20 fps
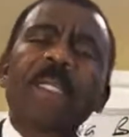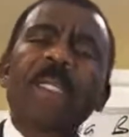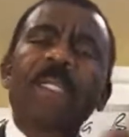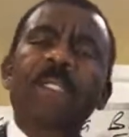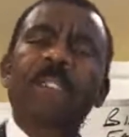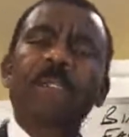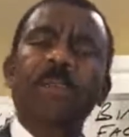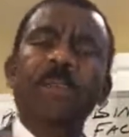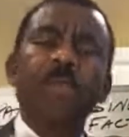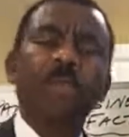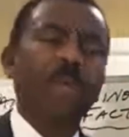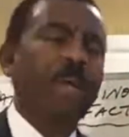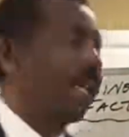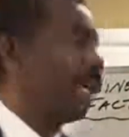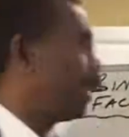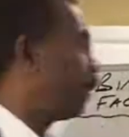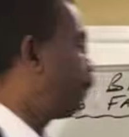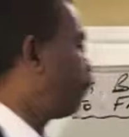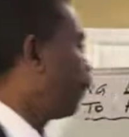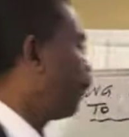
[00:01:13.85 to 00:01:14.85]
it's going to
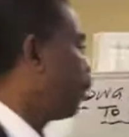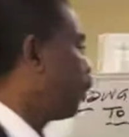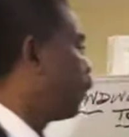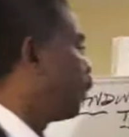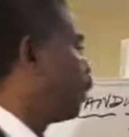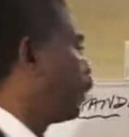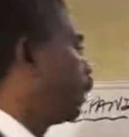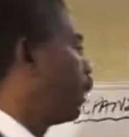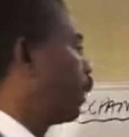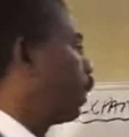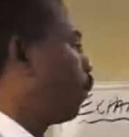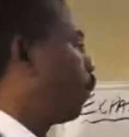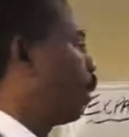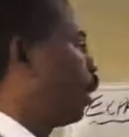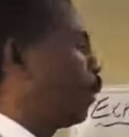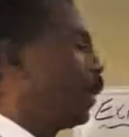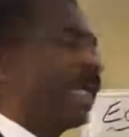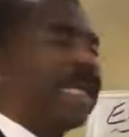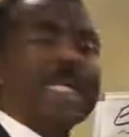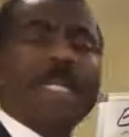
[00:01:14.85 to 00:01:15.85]
help you
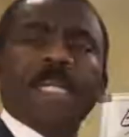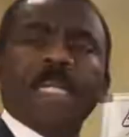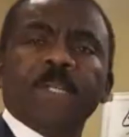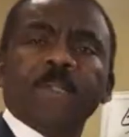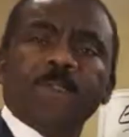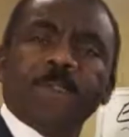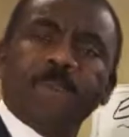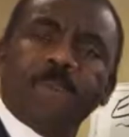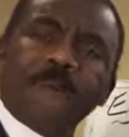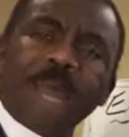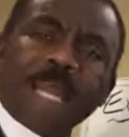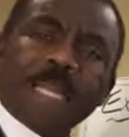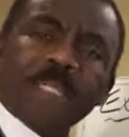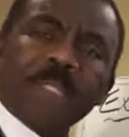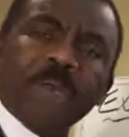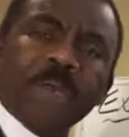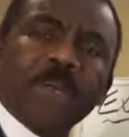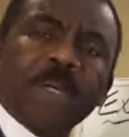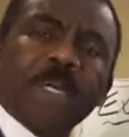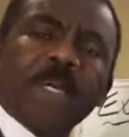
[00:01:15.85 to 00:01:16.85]
when we get into
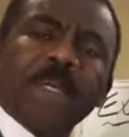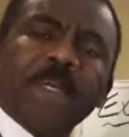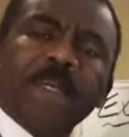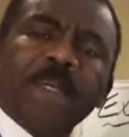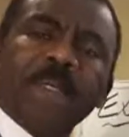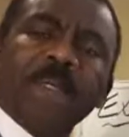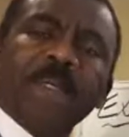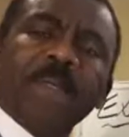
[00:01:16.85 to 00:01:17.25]
factoring,